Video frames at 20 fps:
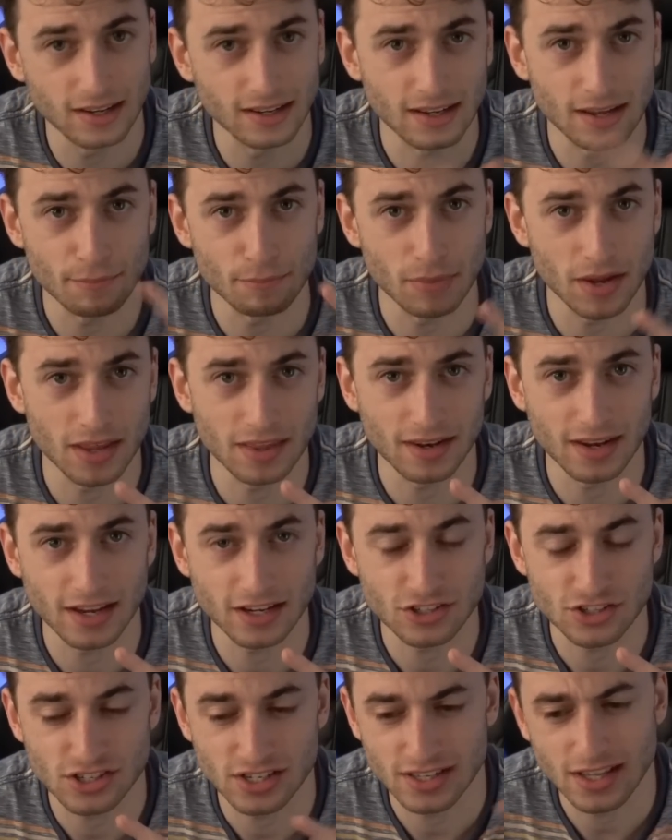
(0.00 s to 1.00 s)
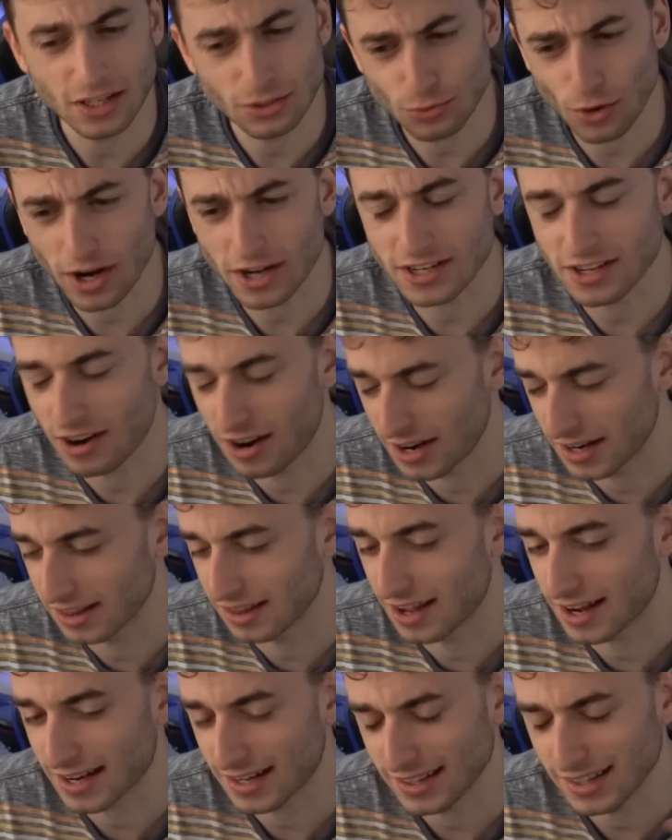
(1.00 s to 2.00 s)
get better the next year. That's what I'd kind of like.